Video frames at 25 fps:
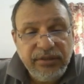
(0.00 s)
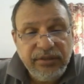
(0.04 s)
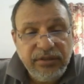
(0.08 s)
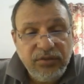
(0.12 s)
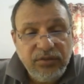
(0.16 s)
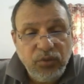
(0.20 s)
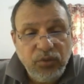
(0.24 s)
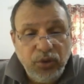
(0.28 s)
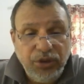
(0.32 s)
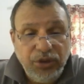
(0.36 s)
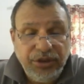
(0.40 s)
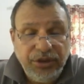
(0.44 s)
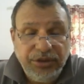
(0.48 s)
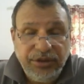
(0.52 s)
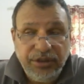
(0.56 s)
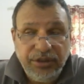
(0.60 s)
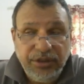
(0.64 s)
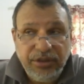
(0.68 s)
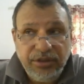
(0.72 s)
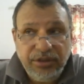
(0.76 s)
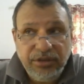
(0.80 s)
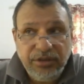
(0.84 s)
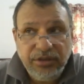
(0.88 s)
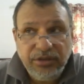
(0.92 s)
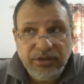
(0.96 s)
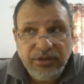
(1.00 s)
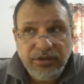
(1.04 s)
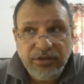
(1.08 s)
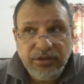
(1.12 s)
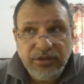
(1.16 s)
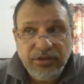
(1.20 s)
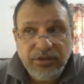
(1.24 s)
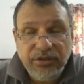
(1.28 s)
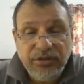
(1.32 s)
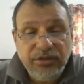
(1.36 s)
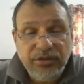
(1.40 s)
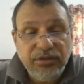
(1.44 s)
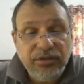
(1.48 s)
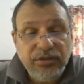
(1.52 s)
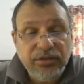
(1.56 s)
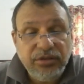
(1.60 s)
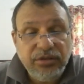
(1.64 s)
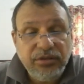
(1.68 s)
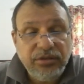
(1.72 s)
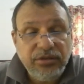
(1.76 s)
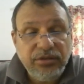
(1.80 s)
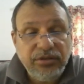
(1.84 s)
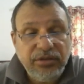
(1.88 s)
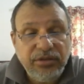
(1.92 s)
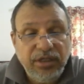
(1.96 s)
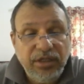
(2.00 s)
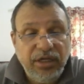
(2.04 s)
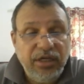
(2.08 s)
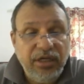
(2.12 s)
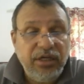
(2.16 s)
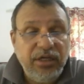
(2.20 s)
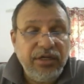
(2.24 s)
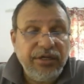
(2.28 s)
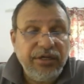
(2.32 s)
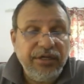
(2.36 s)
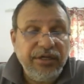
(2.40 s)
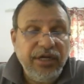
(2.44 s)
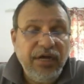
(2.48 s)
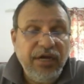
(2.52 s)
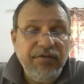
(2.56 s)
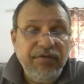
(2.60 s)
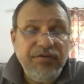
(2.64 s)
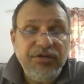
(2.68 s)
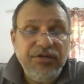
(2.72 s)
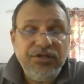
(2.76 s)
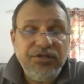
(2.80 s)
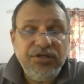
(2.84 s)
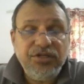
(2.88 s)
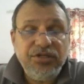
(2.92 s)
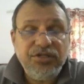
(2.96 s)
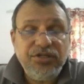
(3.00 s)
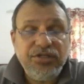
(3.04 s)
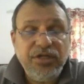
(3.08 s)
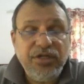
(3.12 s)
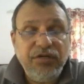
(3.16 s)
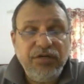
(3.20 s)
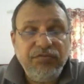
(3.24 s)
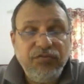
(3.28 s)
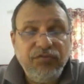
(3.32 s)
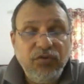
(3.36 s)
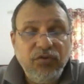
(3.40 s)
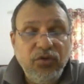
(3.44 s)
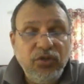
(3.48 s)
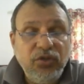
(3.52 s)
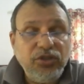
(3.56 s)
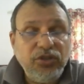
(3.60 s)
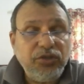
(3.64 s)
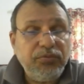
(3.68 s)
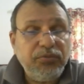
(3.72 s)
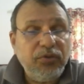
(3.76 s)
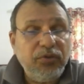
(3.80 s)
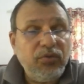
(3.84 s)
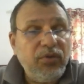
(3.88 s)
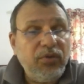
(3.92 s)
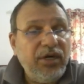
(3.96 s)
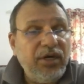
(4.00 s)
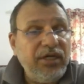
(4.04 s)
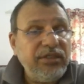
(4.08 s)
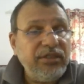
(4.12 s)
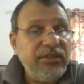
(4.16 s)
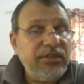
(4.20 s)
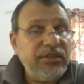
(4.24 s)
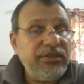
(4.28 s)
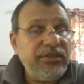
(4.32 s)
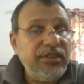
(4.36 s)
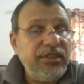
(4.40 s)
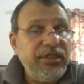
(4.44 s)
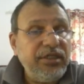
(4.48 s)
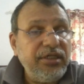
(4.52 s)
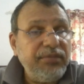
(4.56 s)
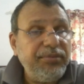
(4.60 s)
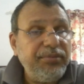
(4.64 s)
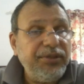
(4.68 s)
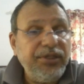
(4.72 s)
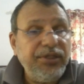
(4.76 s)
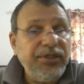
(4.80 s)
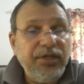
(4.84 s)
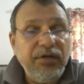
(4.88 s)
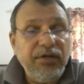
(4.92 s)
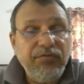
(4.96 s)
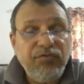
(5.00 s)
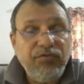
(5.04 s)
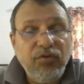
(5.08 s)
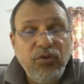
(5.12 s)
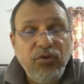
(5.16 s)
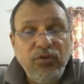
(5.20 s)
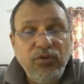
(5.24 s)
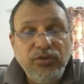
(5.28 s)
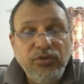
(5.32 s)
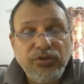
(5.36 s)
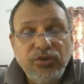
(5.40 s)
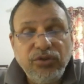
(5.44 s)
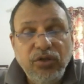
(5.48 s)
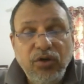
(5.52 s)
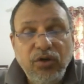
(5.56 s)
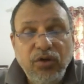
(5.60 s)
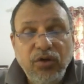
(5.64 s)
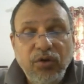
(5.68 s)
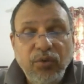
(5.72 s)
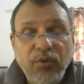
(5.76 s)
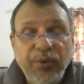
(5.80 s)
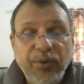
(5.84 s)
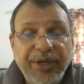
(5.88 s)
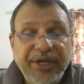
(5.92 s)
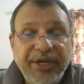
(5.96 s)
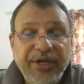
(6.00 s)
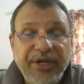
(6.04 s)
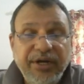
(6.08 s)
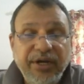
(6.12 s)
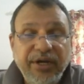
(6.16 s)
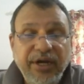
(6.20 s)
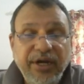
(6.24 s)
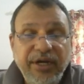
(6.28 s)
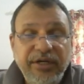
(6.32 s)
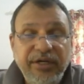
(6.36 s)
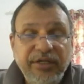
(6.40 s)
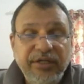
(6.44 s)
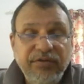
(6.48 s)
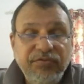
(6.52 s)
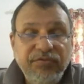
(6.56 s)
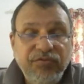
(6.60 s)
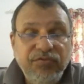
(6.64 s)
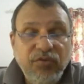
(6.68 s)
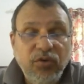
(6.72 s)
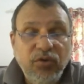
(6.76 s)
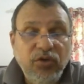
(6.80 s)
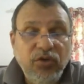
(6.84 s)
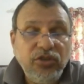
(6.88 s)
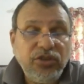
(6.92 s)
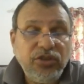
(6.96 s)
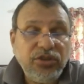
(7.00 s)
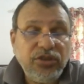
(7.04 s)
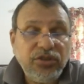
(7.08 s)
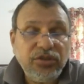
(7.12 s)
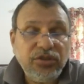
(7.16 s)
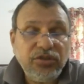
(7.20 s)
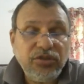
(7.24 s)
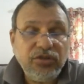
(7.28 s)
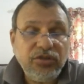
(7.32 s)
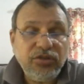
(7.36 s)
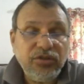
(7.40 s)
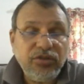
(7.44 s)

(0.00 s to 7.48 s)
What is it? The gravitational force provides the centripetal force. So we can write the force